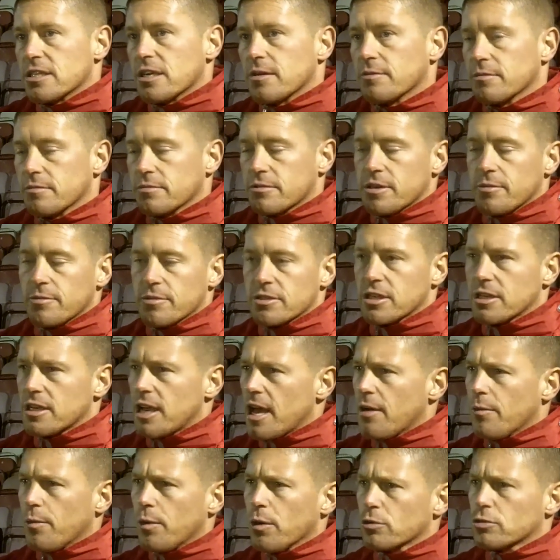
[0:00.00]
Someone said
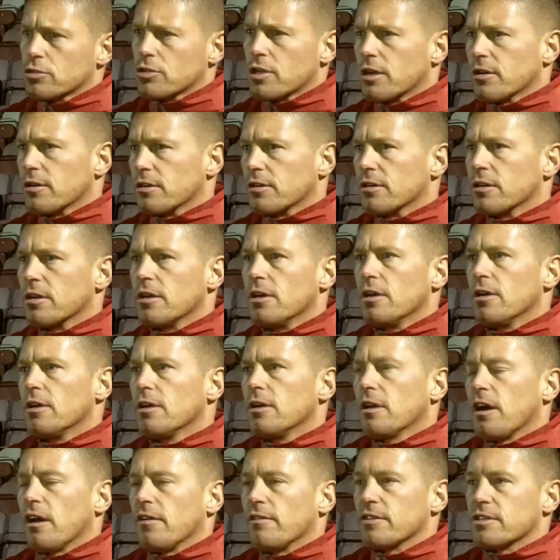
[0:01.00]
no, Wealdstone, and
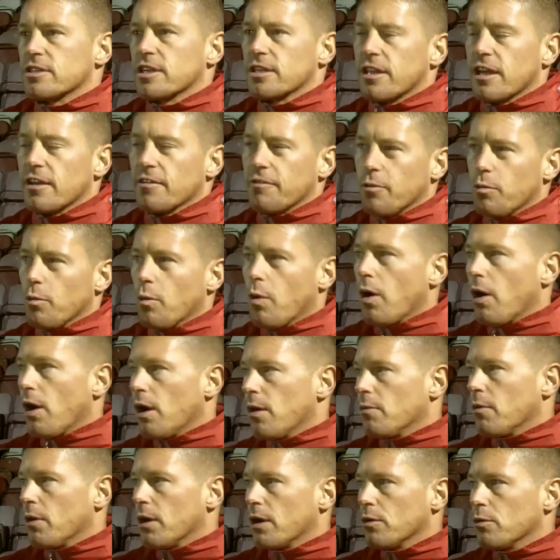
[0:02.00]
others said they thought
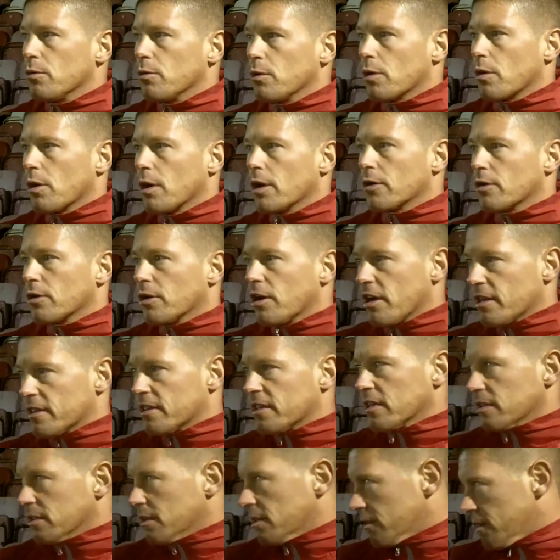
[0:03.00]
Whitehall were quite good. I
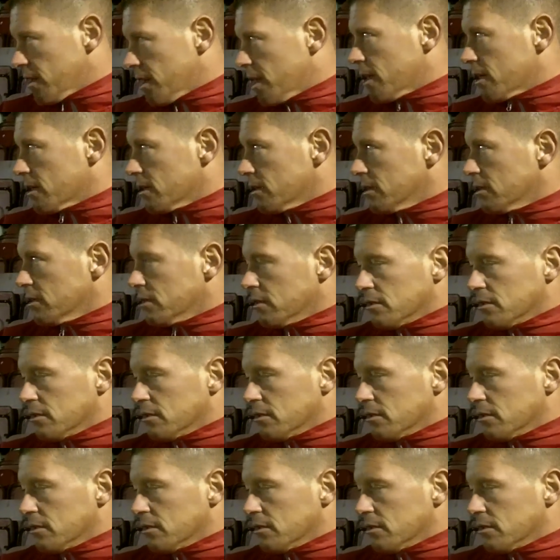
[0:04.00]
think that they're